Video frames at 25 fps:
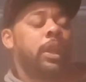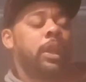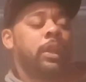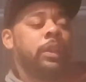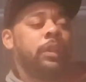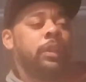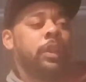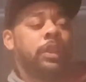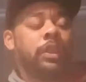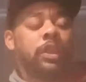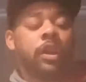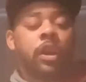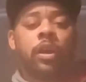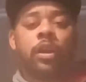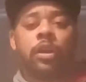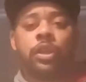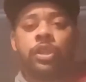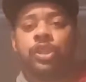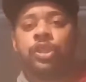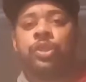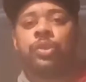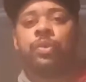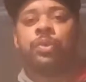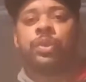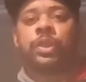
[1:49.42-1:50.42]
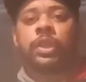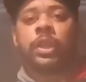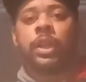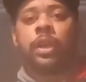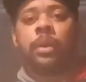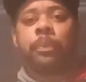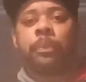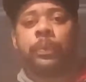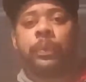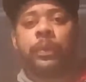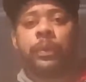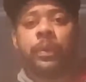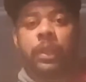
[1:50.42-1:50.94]
the dogs use
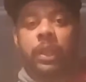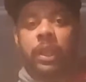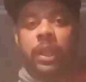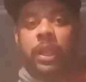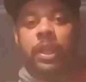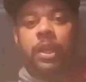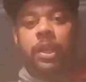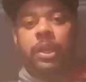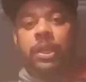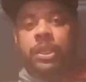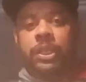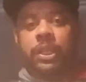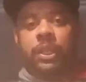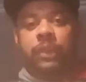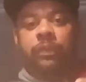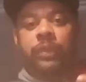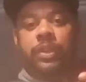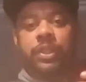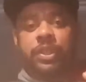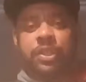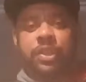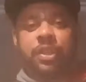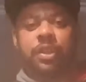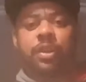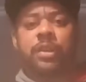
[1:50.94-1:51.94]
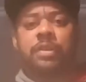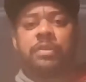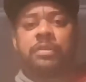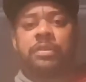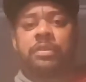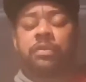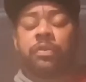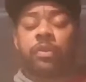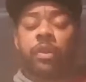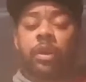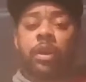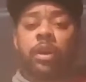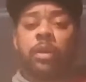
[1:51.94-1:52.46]
up the energy reserves
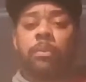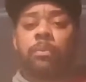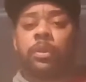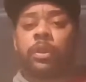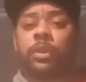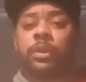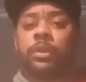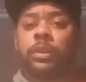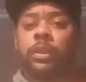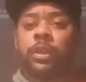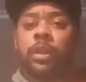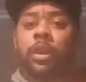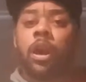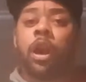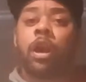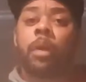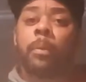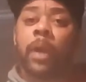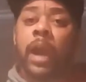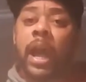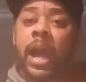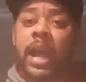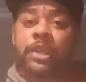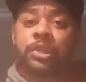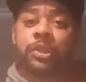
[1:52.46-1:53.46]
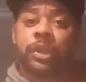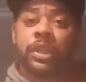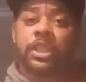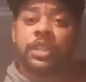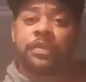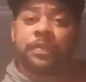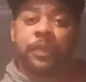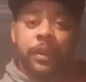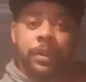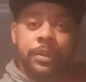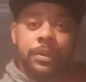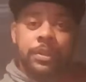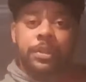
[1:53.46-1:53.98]
from carbohydrates
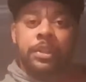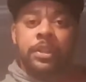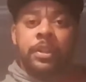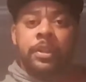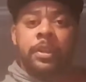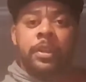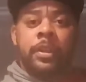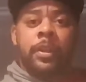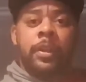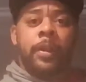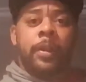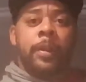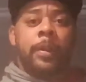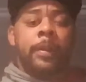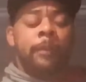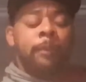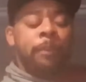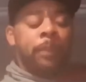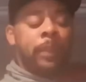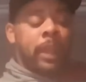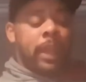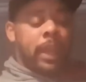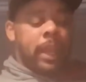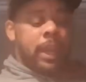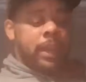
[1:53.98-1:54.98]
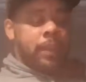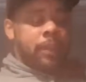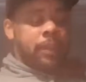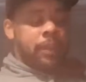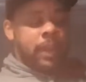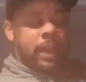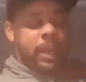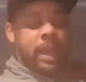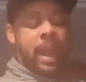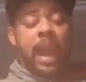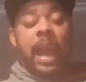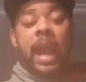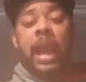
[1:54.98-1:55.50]
first. And
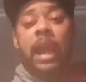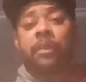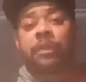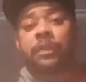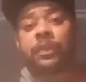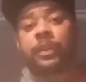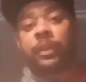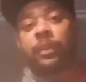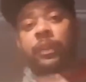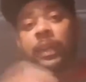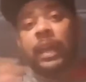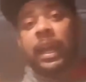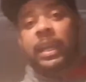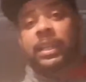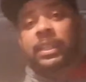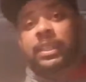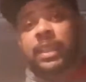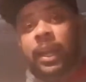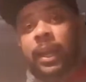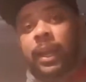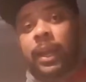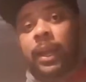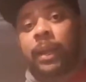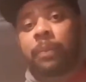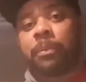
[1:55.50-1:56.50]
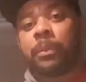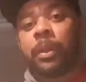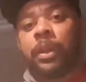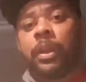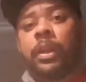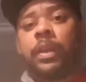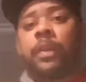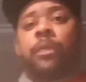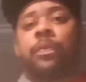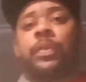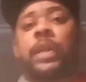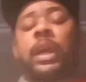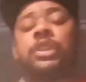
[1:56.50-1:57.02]
then after that time,
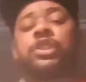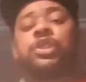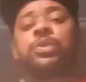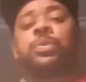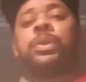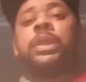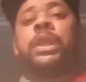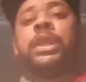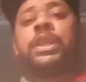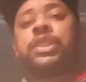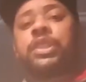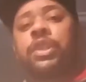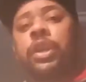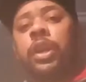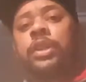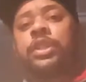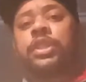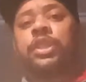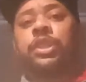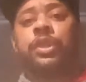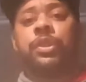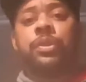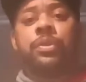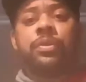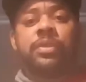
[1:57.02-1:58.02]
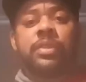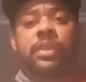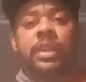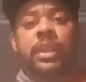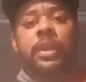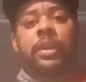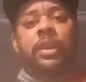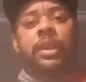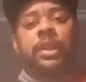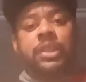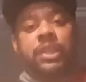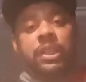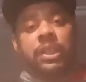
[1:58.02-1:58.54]
that's when they start to use the
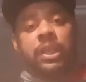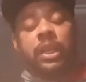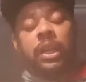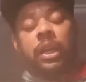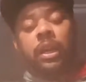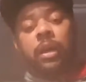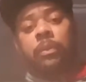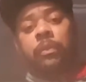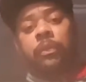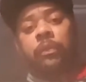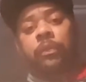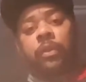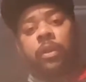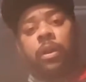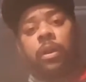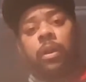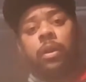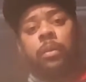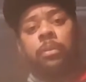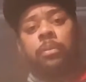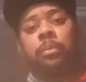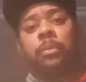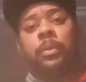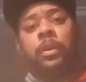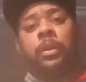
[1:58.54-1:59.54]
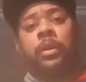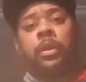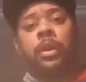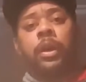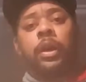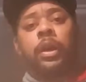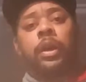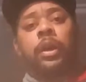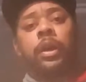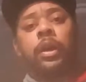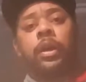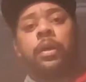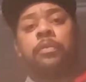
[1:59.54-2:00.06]
energy up from
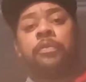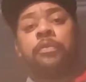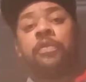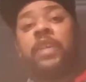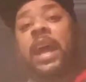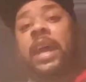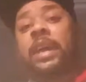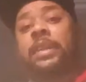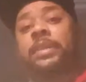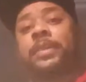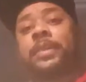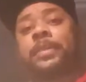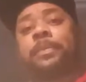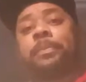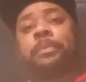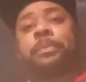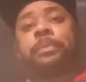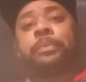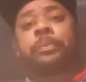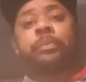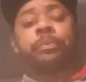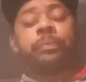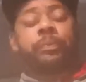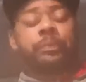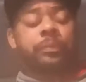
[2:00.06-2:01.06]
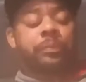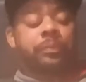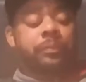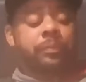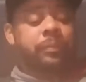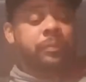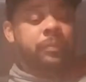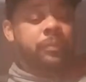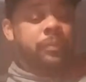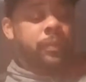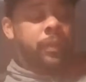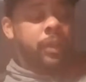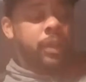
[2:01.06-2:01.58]
fats.
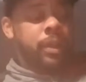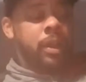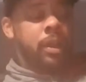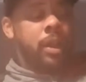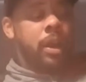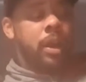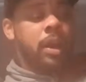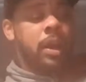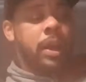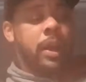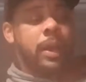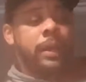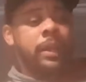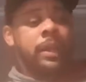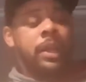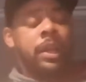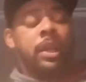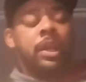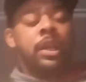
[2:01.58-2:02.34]
All right.